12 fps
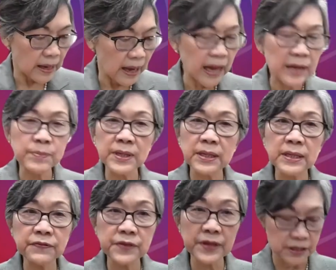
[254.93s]
I
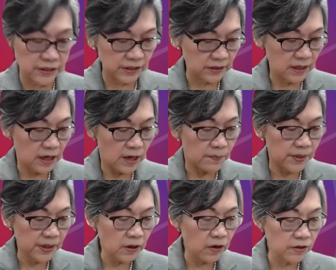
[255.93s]
believe this
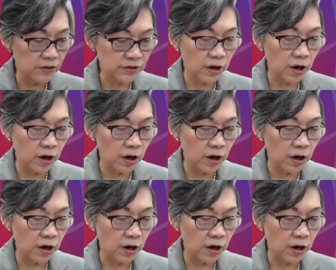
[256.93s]
because